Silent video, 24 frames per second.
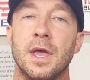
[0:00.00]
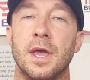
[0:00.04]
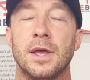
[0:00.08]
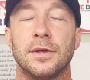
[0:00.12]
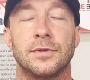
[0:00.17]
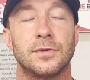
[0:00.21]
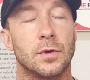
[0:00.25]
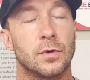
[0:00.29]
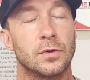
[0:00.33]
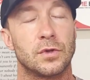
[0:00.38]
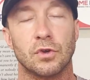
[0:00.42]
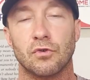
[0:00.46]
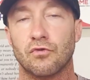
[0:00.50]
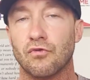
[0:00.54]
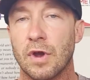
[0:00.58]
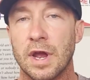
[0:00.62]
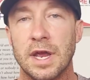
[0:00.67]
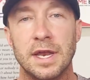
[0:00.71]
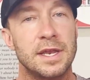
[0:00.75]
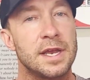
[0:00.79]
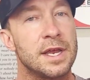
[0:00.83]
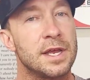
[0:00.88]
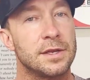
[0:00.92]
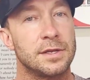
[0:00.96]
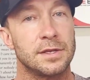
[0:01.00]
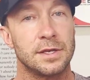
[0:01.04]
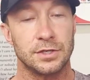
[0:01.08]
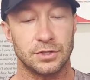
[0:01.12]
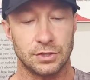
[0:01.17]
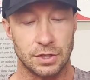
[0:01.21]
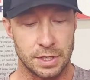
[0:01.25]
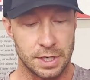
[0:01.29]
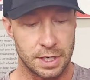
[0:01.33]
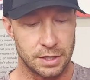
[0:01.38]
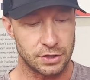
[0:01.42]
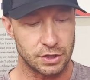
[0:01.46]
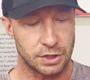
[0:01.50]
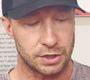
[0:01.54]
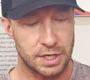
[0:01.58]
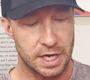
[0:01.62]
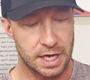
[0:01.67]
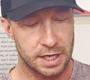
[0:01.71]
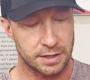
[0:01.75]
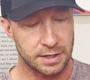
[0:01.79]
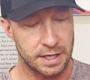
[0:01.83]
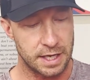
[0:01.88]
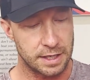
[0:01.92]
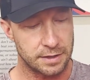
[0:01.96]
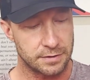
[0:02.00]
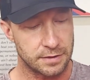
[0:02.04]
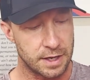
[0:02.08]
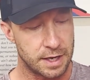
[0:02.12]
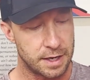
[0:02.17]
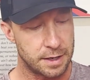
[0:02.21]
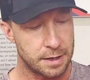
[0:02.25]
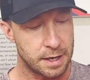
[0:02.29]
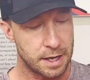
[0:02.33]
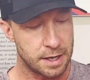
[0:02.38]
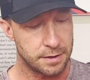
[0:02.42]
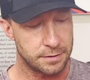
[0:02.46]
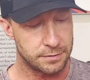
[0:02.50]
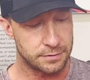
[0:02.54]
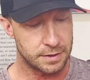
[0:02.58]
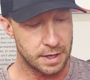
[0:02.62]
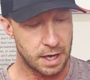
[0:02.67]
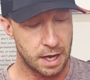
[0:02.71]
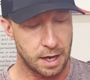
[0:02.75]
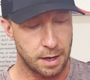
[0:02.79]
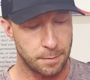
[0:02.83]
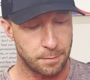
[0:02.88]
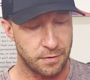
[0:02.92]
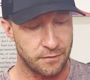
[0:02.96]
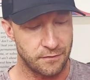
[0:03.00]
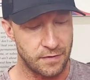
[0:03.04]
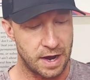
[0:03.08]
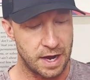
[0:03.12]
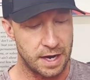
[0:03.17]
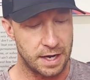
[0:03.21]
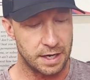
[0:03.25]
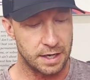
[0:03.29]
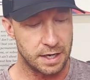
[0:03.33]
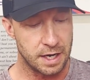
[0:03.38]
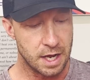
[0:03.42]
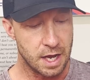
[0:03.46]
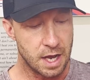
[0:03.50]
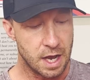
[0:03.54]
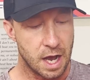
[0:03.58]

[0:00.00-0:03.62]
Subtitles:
So it's a great ninja technique that has provided